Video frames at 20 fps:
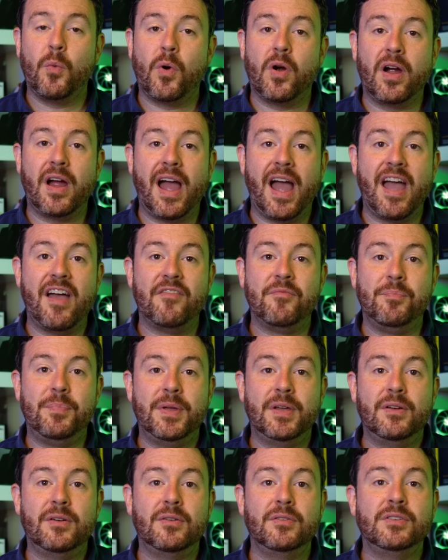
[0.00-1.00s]
where I have
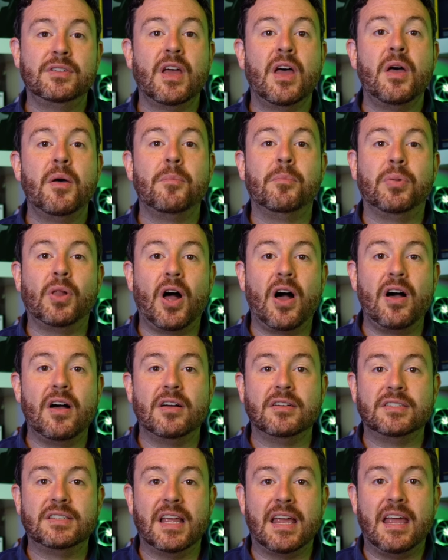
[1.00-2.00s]
build,
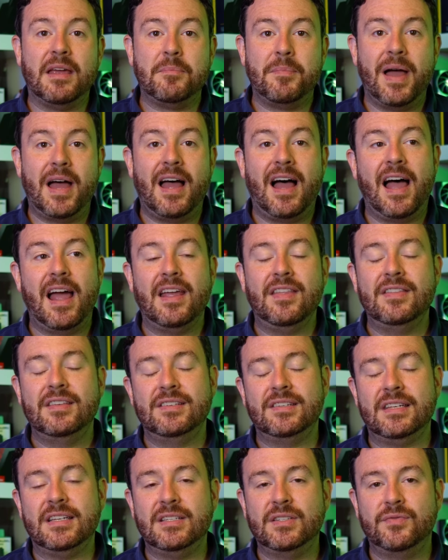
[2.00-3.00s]
blogs, and behind the
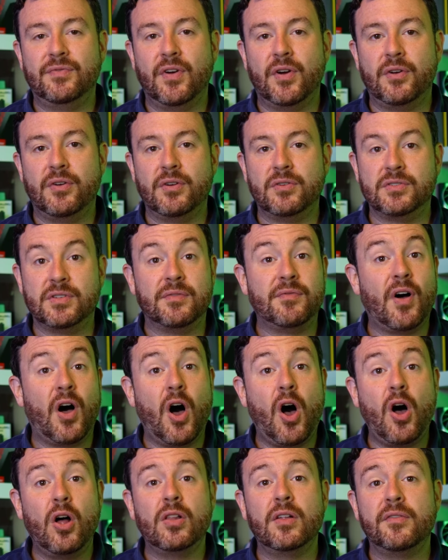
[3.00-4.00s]
scenes photos of
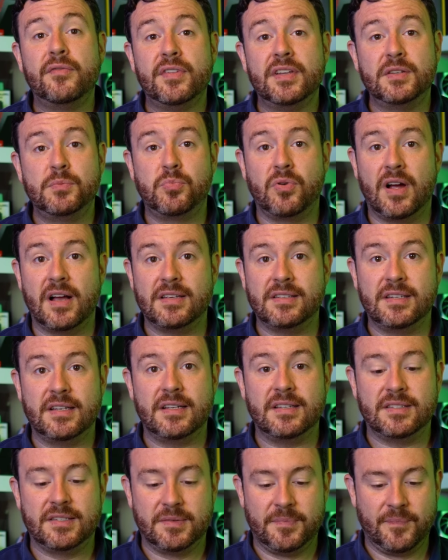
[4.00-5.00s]
all of this
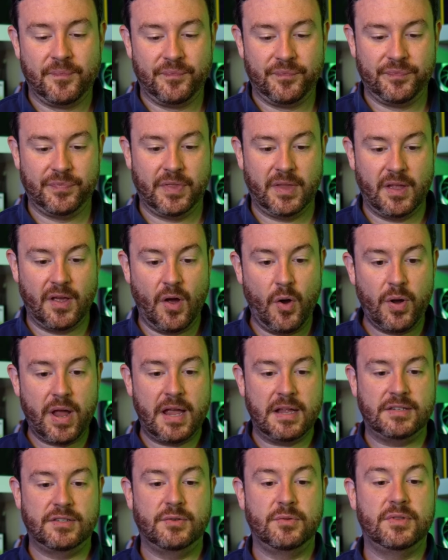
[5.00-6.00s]
process.
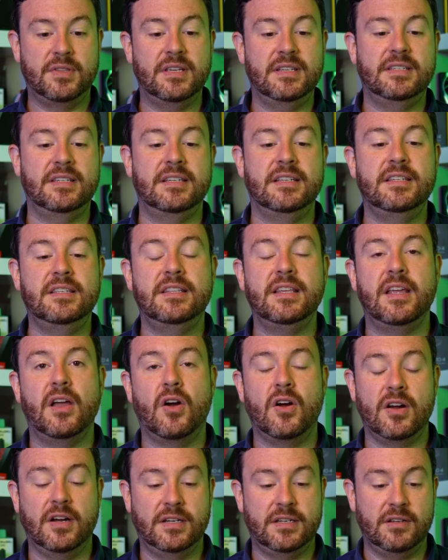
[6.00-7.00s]
Okay, so this is the
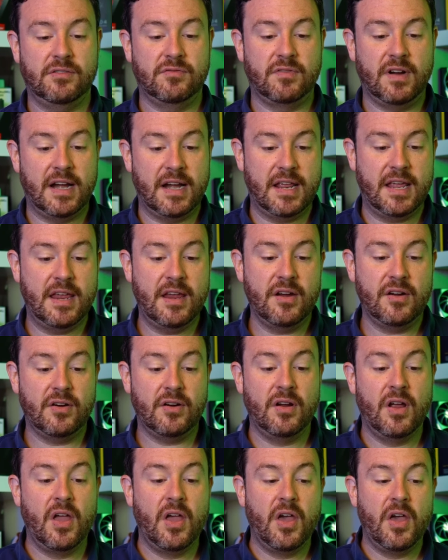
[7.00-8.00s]
Arctic right
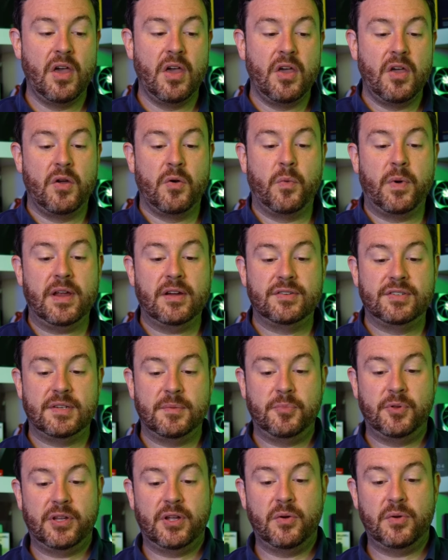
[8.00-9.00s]
here. We are
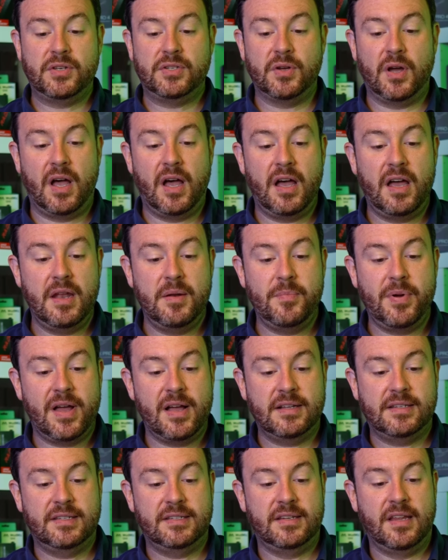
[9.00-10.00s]
simply going to
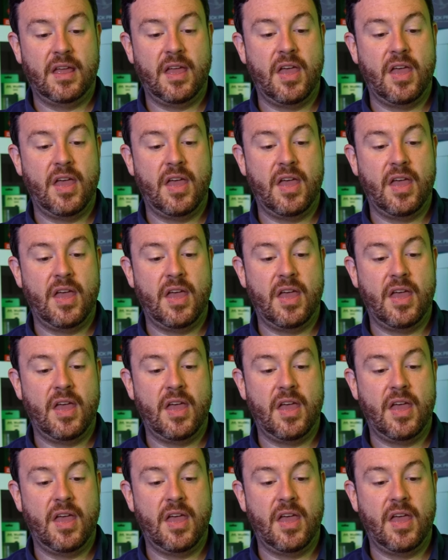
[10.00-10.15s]
unbox